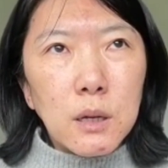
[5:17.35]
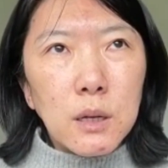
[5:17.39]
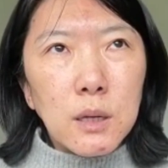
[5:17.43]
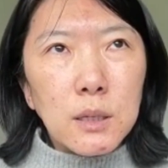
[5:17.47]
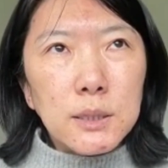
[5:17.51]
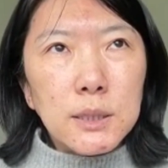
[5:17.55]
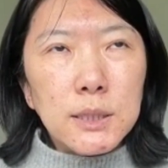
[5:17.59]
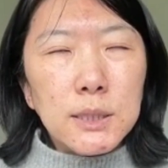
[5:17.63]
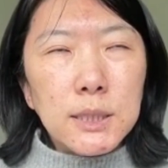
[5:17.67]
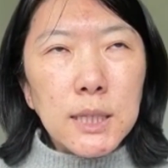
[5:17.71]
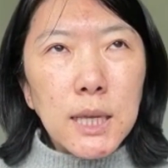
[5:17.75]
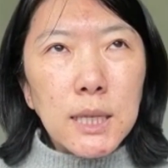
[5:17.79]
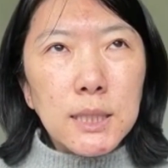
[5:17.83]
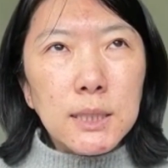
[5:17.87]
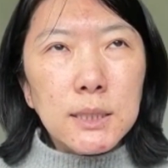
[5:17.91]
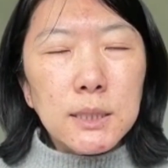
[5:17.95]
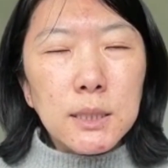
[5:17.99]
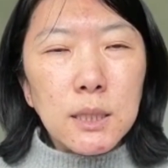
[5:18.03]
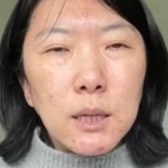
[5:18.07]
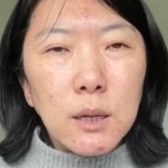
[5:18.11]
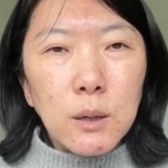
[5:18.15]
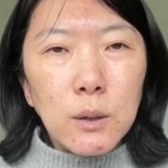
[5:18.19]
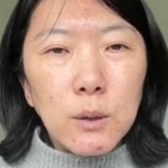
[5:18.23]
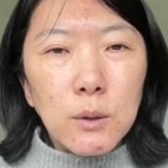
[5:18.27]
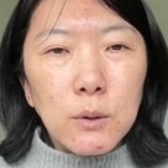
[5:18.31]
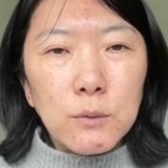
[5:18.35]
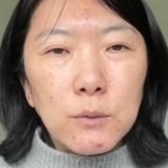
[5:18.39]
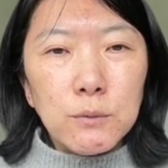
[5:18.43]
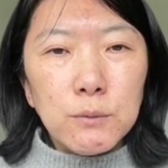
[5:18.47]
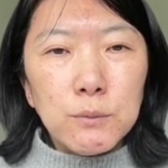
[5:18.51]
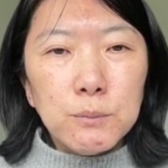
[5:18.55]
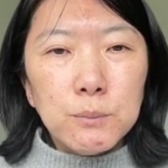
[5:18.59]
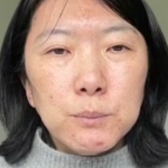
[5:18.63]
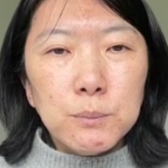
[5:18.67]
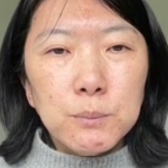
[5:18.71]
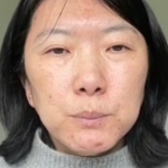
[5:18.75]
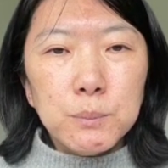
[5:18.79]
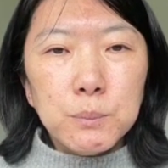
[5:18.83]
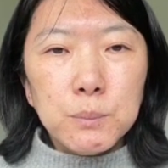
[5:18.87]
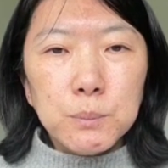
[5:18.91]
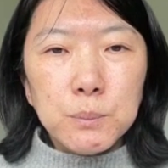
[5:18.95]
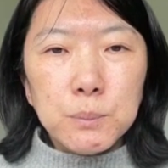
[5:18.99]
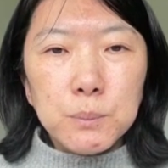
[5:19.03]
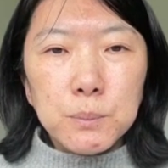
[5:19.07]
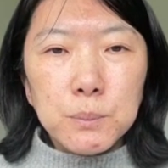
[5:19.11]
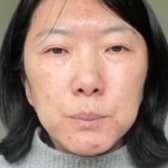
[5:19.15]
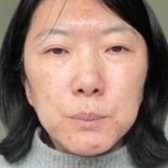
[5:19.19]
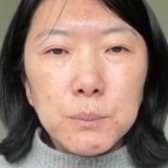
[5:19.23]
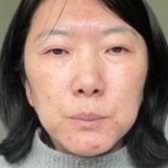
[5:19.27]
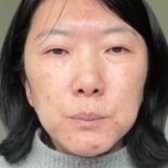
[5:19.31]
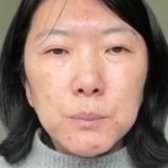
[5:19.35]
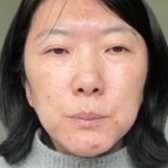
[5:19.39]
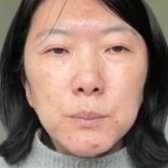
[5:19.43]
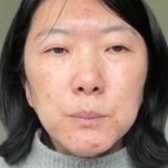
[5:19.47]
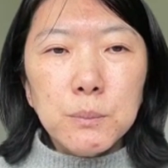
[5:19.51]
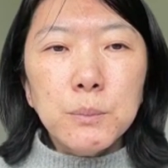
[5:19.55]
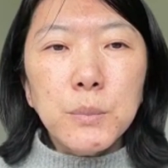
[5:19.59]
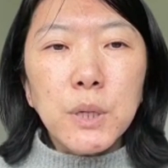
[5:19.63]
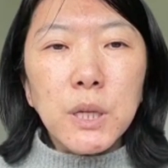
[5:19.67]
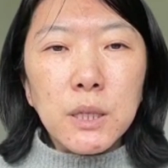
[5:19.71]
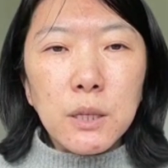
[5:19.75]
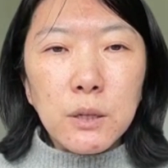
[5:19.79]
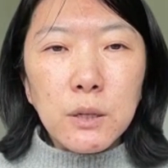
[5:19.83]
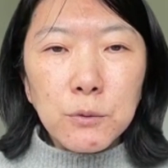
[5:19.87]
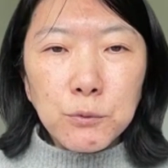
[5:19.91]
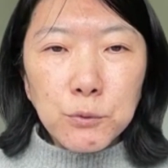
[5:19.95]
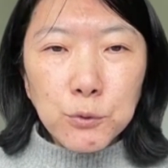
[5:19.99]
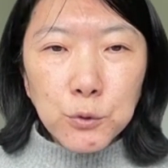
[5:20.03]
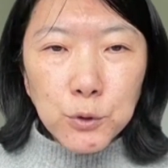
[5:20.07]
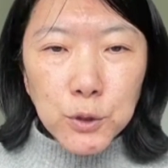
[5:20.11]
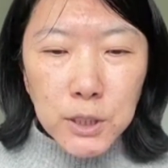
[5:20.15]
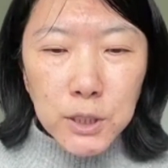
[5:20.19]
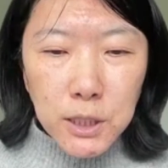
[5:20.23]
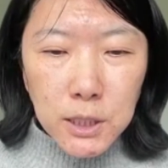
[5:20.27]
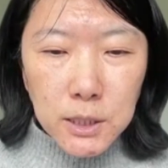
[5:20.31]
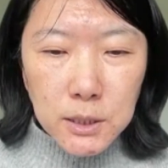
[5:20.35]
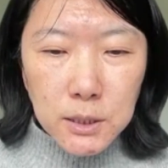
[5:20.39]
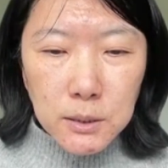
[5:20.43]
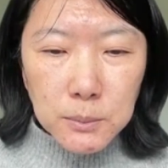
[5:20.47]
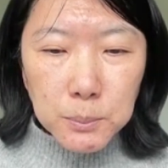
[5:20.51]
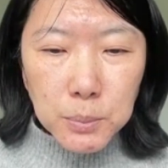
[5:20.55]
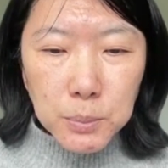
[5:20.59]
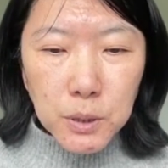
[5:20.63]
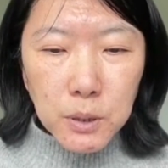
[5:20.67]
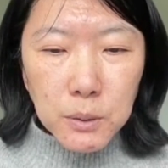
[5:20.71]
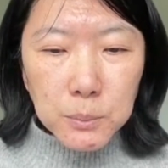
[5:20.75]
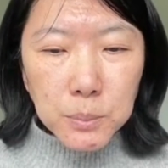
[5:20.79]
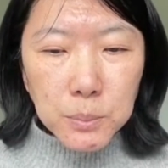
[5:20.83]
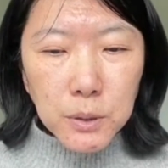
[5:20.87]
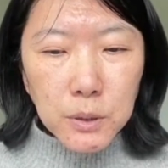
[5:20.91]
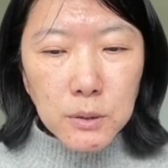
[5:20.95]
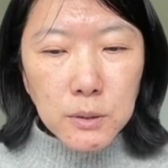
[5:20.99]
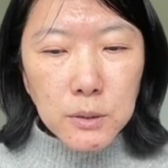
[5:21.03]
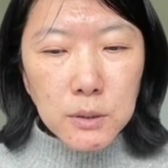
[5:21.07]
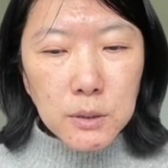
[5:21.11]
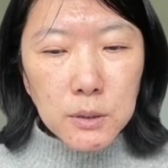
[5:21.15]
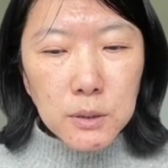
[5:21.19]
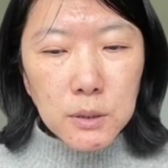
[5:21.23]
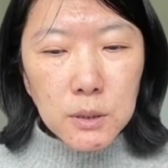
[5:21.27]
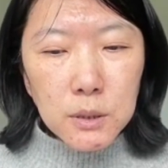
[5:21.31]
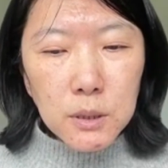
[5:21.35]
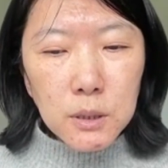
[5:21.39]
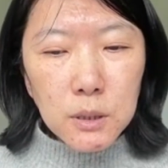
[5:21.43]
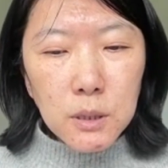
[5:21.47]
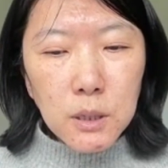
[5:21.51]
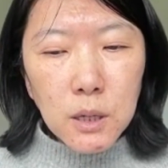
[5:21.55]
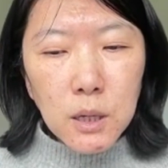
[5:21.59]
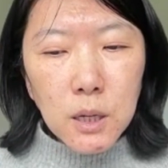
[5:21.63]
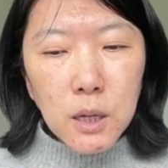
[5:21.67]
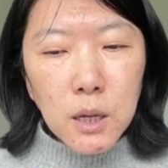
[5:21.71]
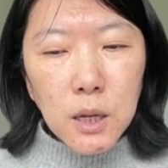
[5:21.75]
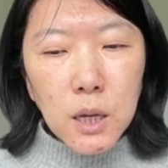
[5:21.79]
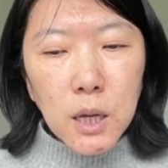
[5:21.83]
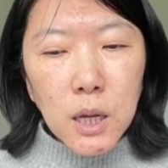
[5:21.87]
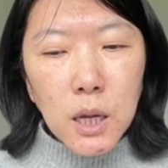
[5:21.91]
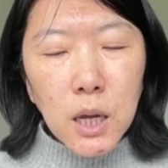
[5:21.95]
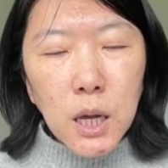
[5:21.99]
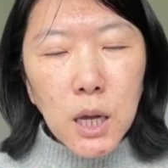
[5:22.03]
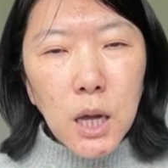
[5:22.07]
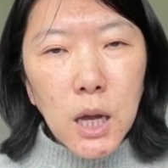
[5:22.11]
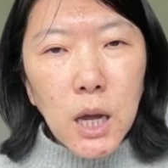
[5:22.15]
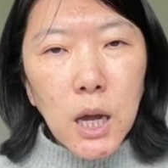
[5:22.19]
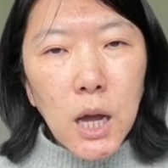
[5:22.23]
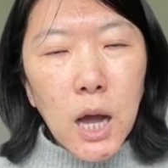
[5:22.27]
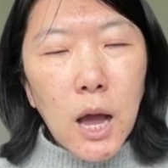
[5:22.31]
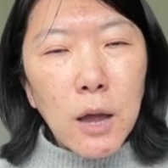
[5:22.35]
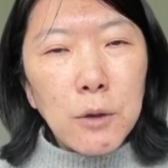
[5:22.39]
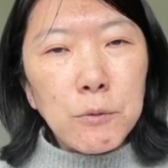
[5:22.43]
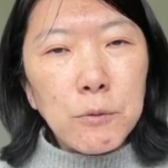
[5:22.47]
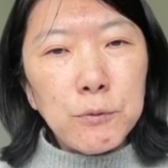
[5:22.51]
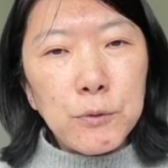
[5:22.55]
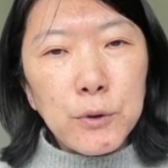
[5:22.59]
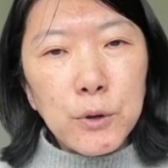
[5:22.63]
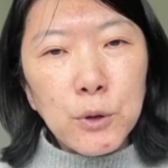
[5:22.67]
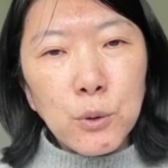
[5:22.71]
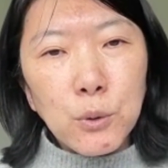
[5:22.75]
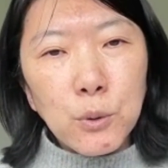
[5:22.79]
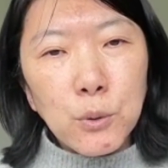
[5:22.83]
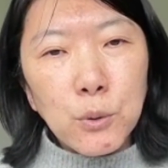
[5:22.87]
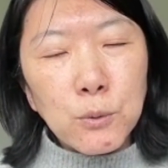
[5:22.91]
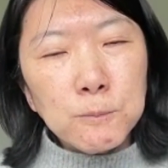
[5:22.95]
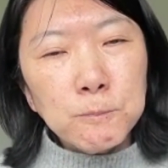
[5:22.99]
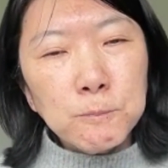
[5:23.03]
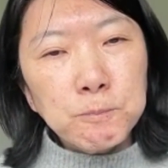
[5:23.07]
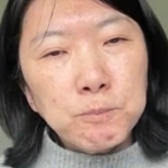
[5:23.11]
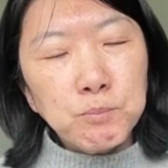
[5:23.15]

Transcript: sense of meaningfulness, purpose. I feel